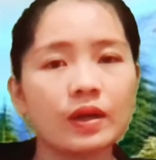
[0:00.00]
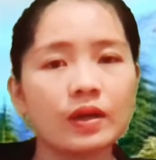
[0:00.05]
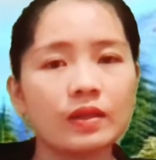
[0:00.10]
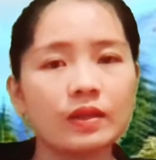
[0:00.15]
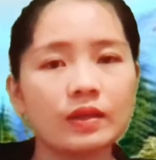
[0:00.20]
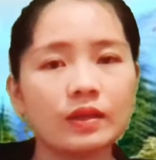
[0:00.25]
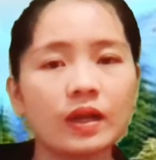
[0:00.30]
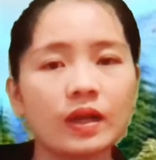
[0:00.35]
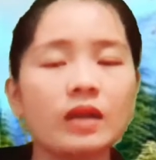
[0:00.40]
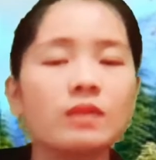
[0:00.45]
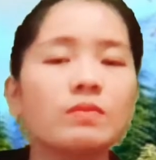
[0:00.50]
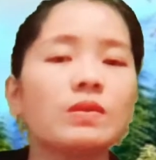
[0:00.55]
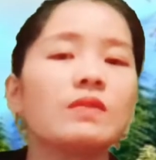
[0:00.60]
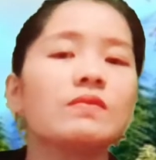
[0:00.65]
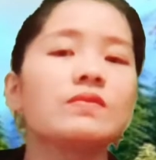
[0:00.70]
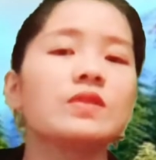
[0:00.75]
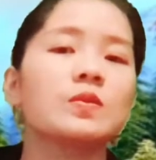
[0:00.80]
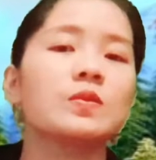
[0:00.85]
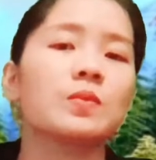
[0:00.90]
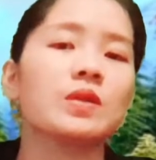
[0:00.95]
the name
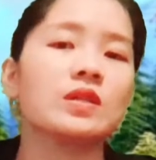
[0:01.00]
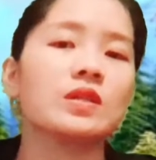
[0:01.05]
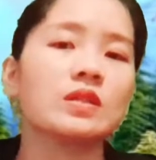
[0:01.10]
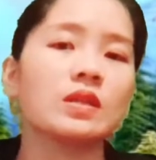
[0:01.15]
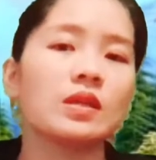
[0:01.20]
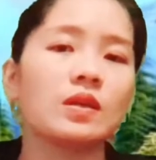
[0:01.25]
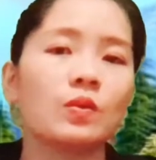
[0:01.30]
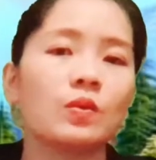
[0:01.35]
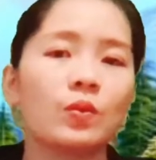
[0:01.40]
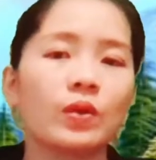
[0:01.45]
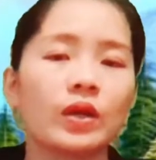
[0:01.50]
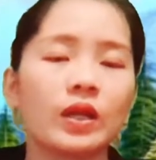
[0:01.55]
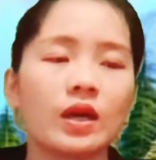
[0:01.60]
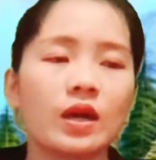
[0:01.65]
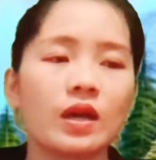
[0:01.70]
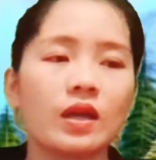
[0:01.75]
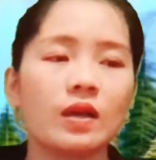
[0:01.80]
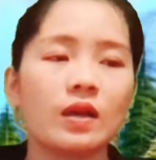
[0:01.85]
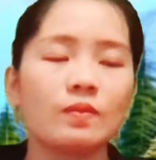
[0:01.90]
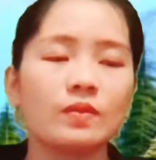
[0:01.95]
Elvis Presley when
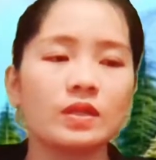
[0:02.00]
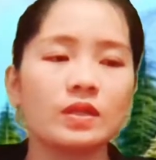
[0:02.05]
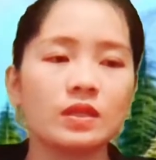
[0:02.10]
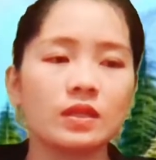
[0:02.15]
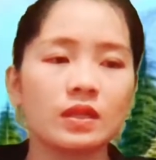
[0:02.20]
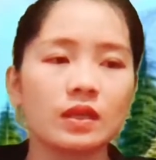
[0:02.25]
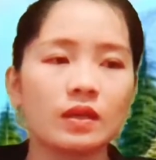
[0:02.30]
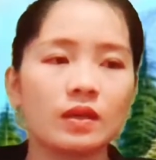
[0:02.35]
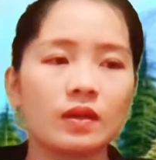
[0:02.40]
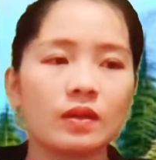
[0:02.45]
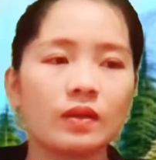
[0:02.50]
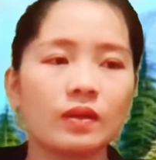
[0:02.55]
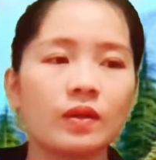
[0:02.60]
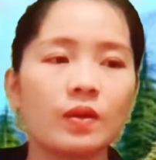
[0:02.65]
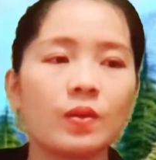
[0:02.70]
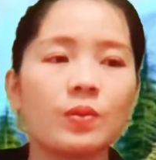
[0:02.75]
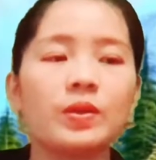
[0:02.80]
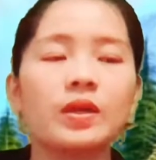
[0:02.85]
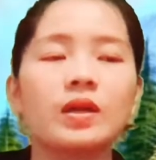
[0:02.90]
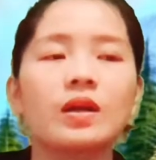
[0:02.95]
I am still
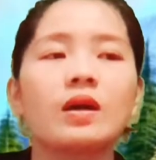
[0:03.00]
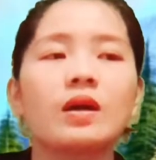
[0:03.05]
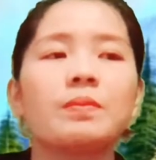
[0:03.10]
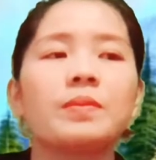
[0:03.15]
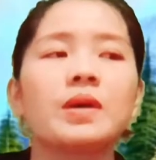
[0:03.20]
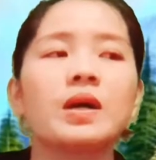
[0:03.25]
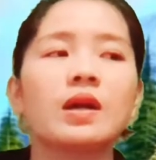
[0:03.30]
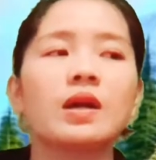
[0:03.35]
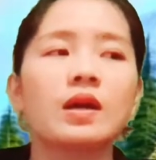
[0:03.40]
growing up